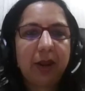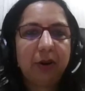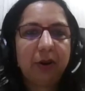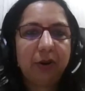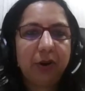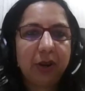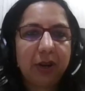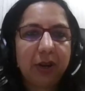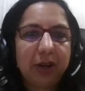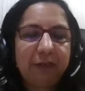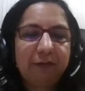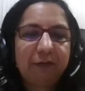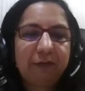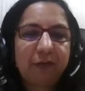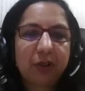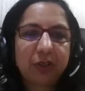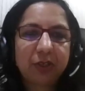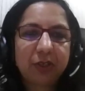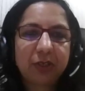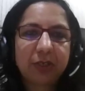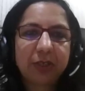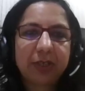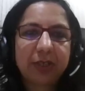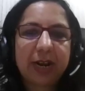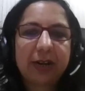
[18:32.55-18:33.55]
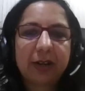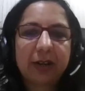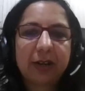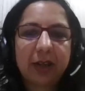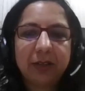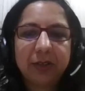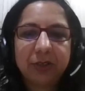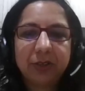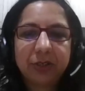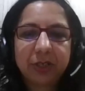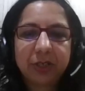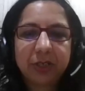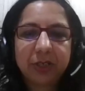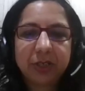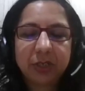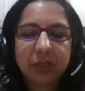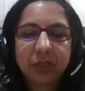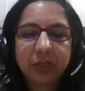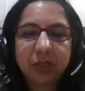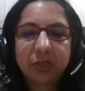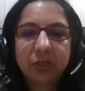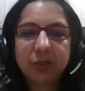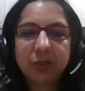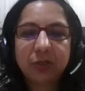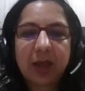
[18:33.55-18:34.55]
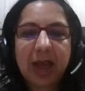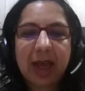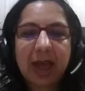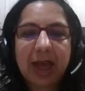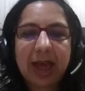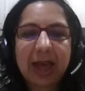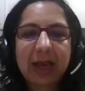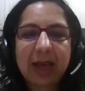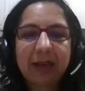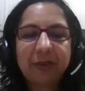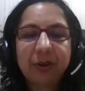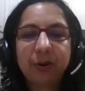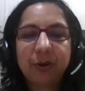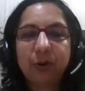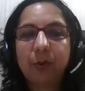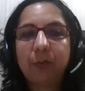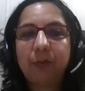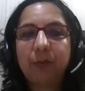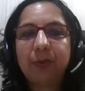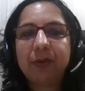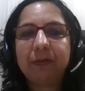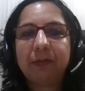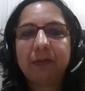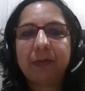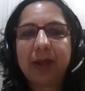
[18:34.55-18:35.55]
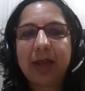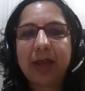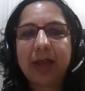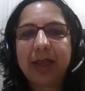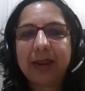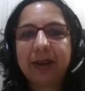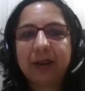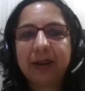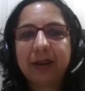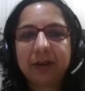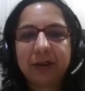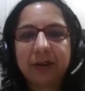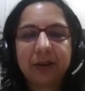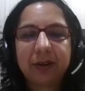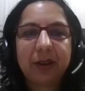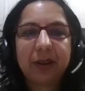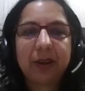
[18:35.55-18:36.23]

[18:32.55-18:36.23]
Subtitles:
really foster that culture is to have an open mind.